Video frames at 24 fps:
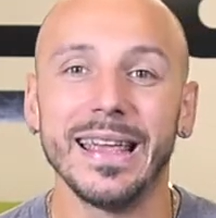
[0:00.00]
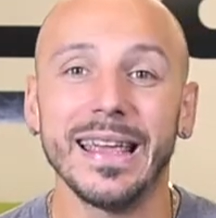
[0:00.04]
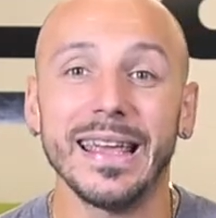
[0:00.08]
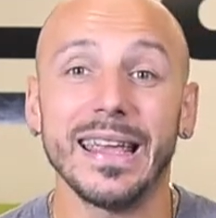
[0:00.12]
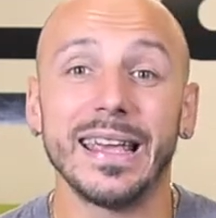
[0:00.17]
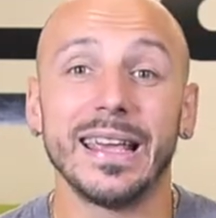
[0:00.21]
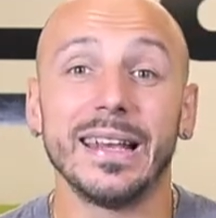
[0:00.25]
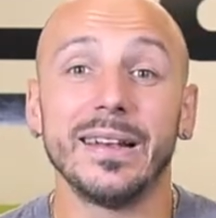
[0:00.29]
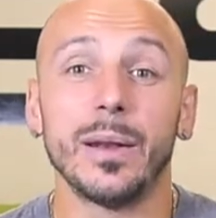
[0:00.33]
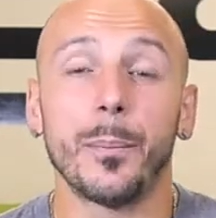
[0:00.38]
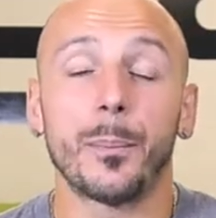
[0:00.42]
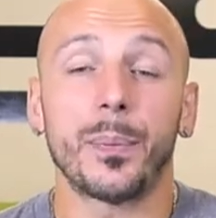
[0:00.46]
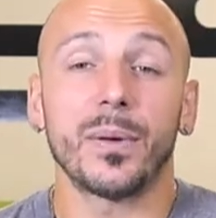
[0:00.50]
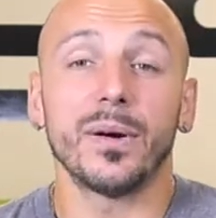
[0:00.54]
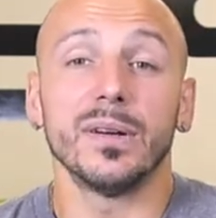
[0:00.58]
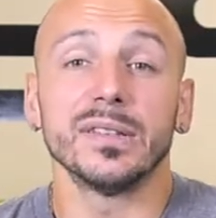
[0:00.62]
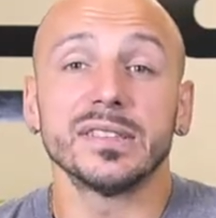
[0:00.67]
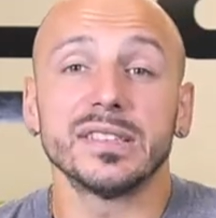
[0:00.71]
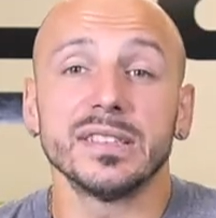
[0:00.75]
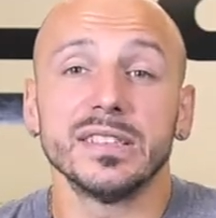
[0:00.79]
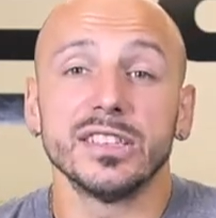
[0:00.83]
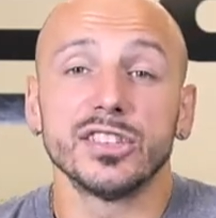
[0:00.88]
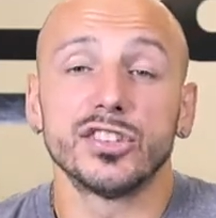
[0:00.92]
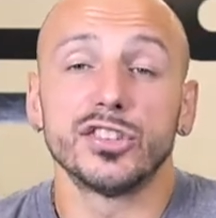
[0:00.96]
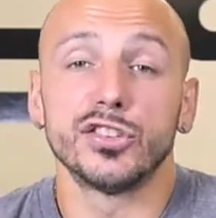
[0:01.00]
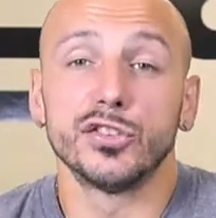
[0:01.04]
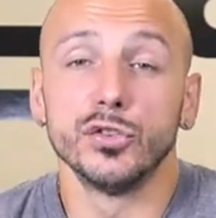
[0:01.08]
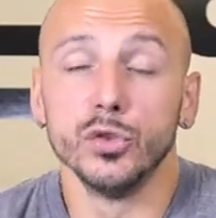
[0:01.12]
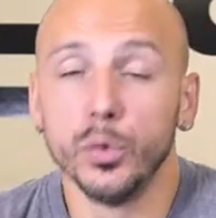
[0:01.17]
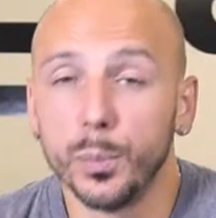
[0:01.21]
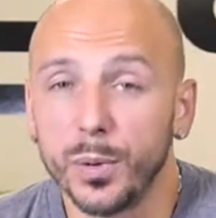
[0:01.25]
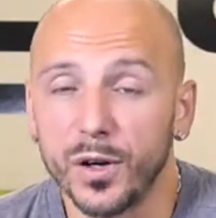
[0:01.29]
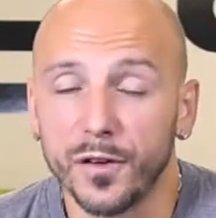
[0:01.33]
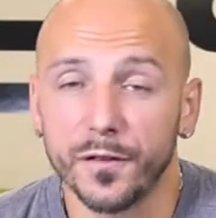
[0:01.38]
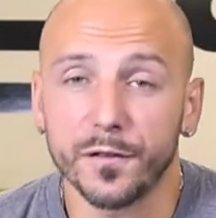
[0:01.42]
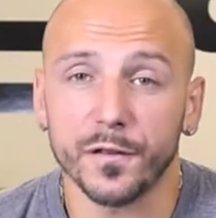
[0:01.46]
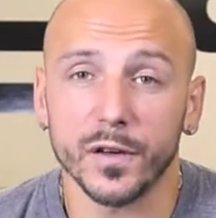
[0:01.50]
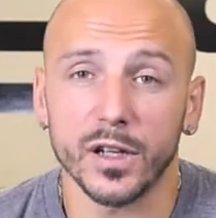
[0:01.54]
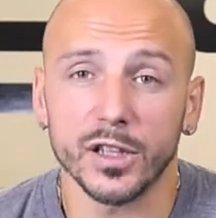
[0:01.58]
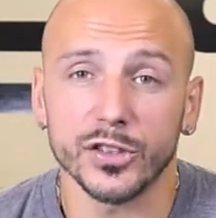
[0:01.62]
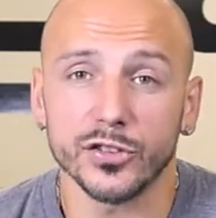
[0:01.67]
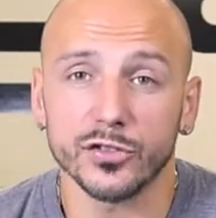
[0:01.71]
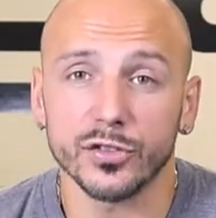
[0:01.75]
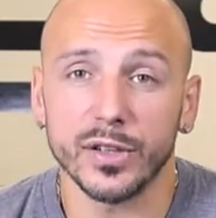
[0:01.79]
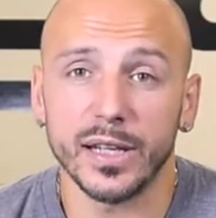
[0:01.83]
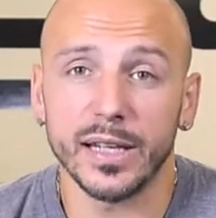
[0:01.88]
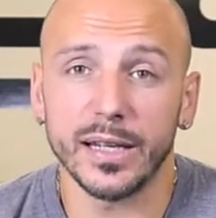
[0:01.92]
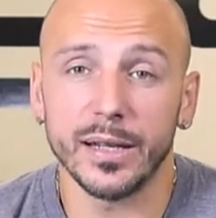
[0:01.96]
And the person is super
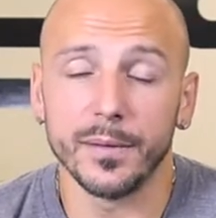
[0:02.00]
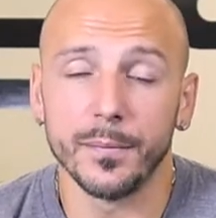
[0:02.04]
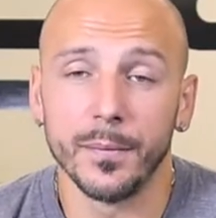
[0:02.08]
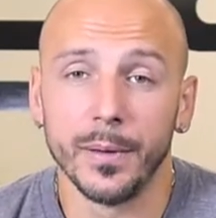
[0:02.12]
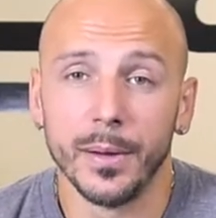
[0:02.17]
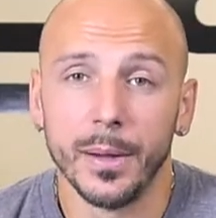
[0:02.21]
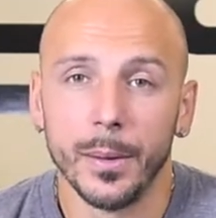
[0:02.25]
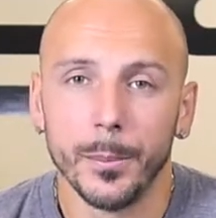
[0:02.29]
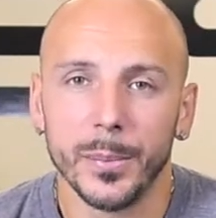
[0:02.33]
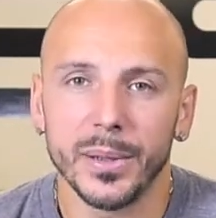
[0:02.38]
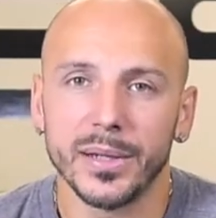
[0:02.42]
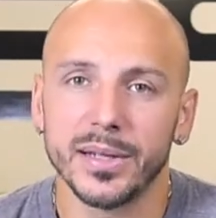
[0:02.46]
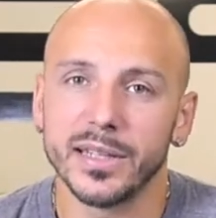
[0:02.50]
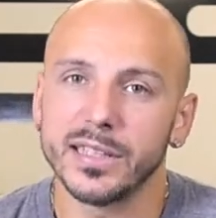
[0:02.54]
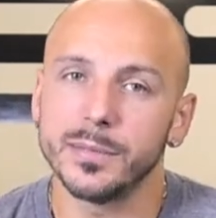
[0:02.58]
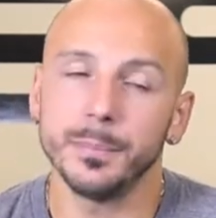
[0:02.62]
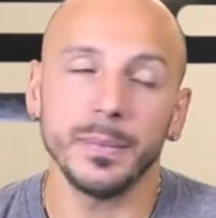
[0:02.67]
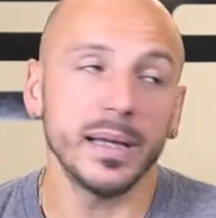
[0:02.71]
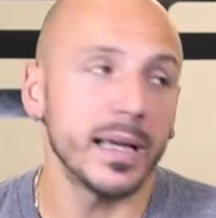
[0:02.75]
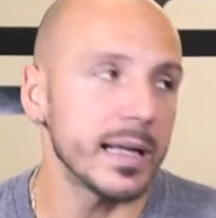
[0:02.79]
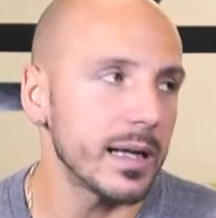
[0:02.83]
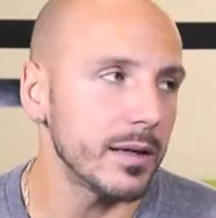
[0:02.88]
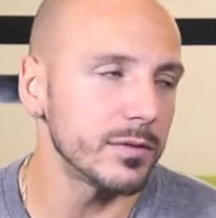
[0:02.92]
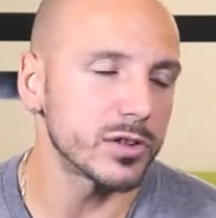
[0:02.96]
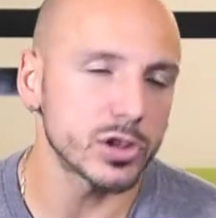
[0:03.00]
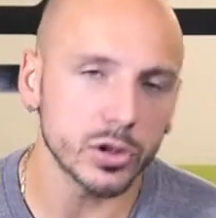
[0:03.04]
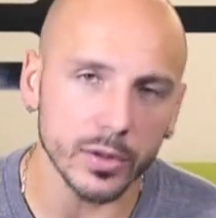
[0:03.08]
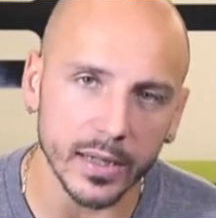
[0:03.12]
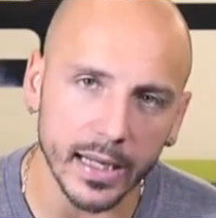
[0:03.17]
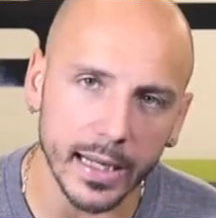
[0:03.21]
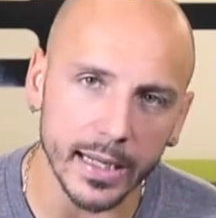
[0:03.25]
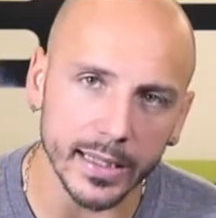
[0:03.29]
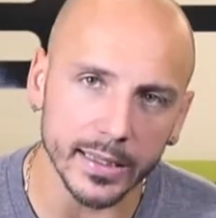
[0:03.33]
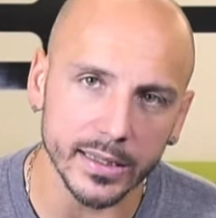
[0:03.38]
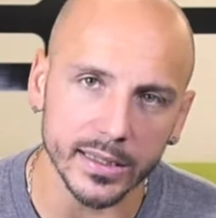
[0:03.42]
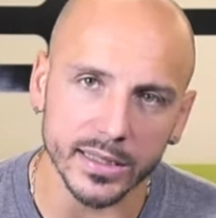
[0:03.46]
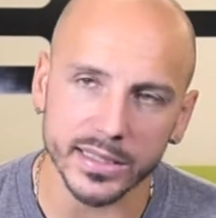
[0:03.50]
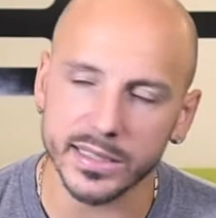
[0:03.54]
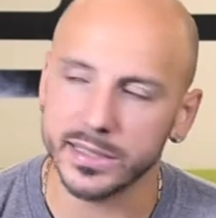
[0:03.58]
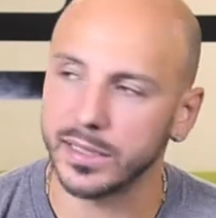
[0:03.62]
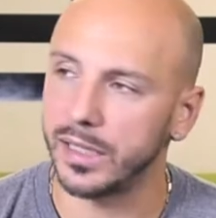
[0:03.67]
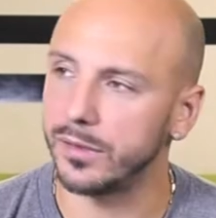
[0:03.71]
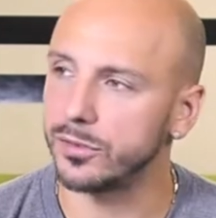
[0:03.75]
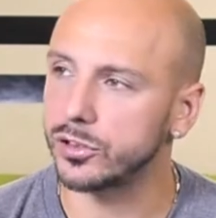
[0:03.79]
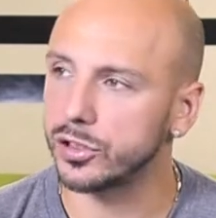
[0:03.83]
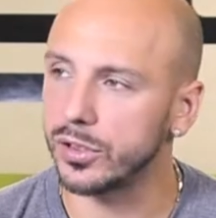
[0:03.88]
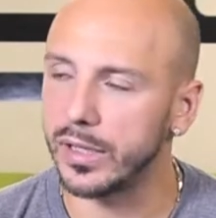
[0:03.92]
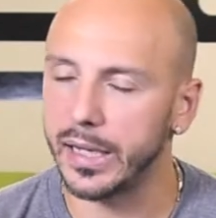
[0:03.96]
frustrated because, man, I've tried this and
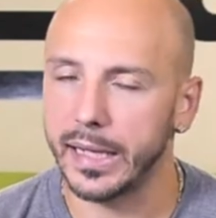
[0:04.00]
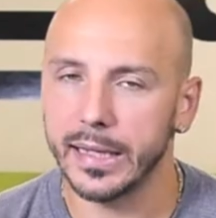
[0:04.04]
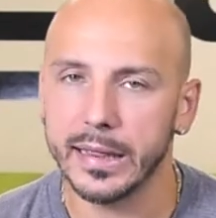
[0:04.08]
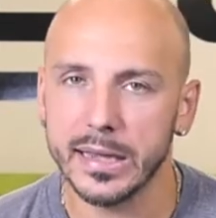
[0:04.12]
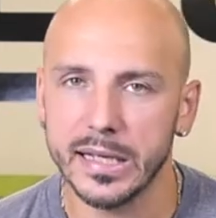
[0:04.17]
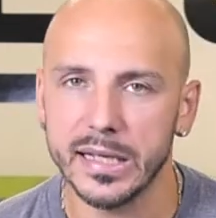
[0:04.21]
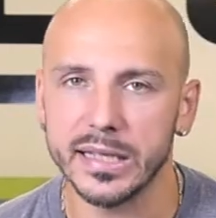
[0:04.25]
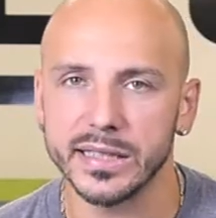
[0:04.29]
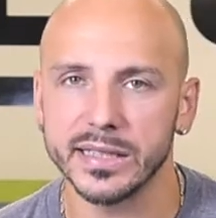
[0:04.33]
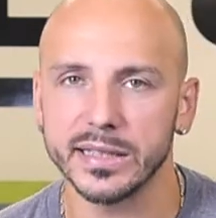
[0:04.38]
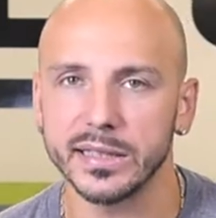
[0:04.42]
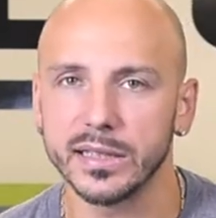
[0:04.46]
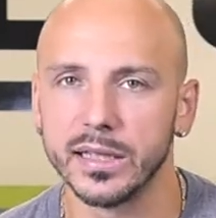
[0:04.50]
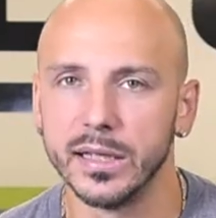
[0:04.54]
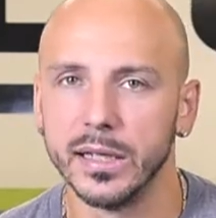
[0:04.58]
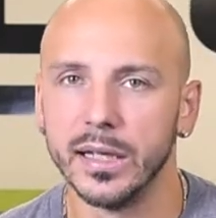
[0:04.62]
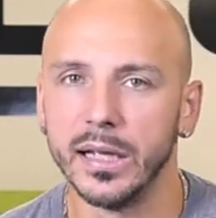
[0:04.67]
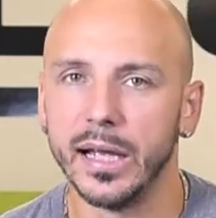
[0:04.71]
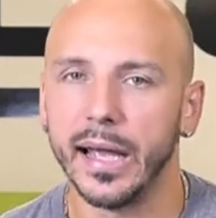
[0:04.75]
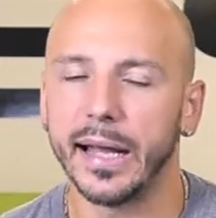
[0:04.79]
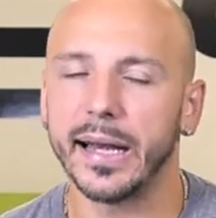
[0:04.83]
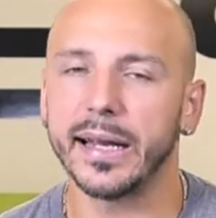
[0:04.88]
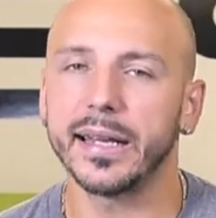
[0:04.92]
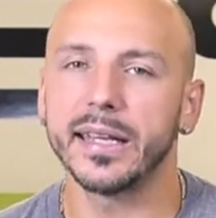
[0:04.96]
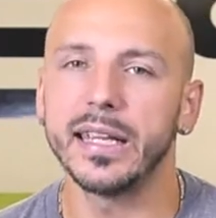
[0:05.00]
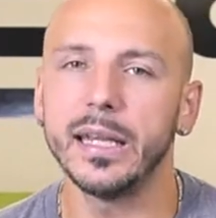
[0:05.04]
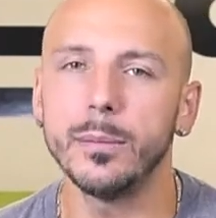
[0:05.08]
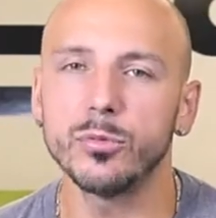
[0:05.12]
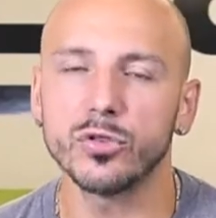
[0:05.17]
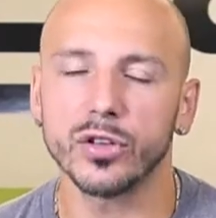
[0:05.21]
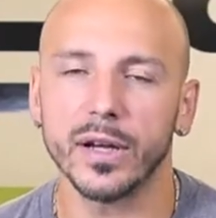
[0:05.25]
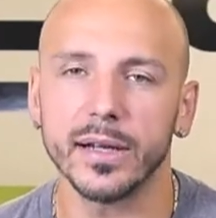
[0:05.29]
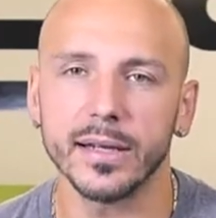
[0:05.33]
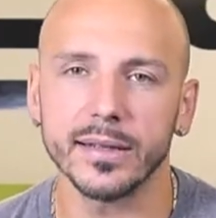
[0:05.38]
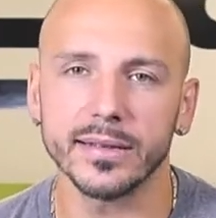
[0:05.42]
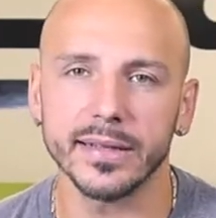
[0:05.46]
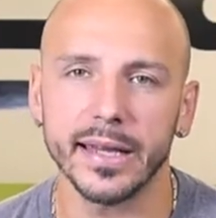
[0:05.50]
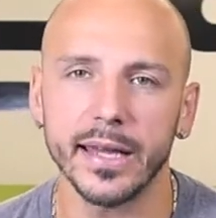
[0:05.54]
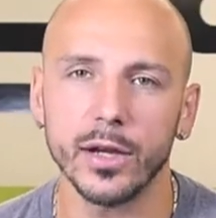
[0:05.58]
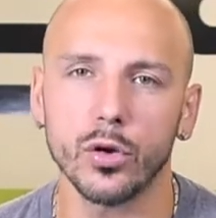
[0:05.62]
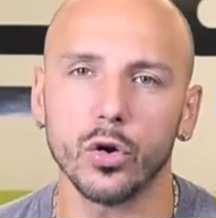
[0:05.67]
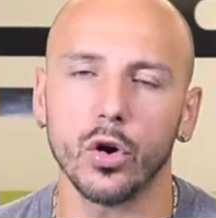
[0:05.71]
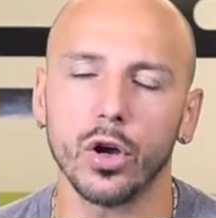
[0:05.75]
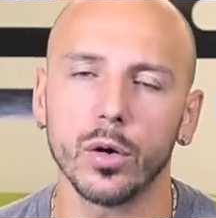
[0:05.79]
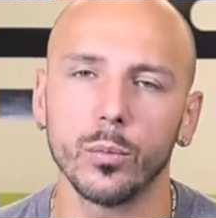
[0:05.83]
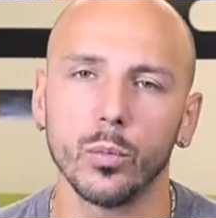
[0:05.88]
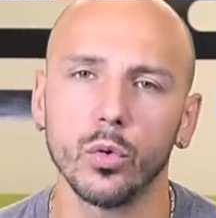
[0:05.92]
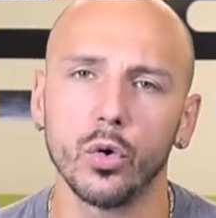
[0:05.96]
I've tried this and I keep trying to take
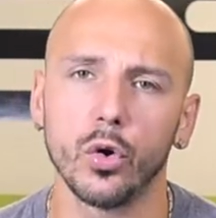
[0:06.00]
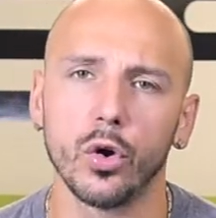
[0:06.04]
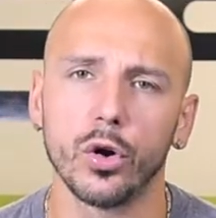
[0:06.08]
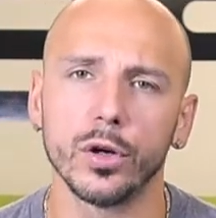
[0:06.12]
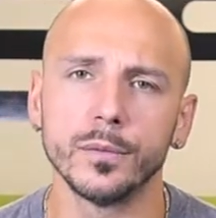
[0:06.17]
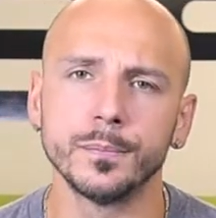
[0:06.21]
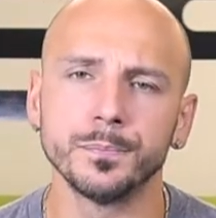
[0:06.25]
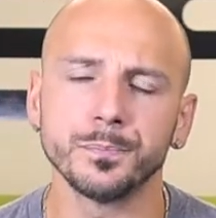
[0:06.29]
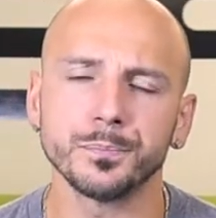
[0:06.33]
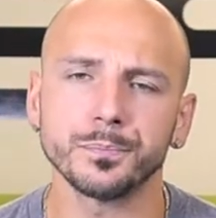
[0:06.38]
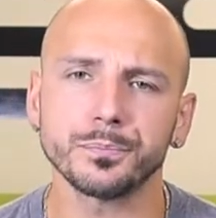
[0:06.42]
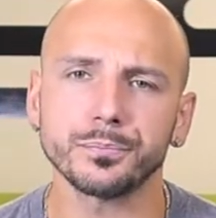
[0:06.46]
on more,